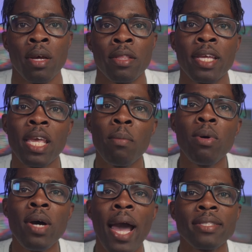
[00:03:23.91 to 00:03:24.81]
The
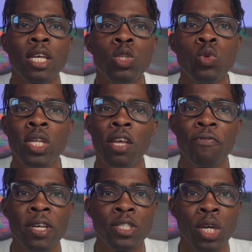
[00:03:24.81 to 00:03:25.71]
gimbal has a unique
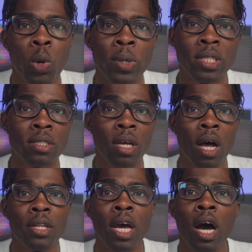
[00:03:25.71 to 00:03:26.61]
feature which is
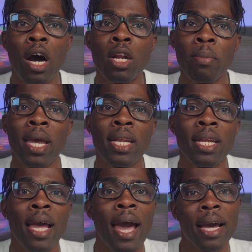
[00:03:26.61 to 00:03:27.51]
called the
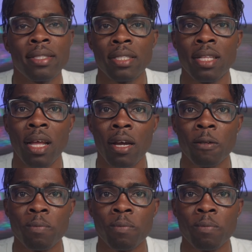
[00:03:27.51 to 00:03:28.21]
automated access lock.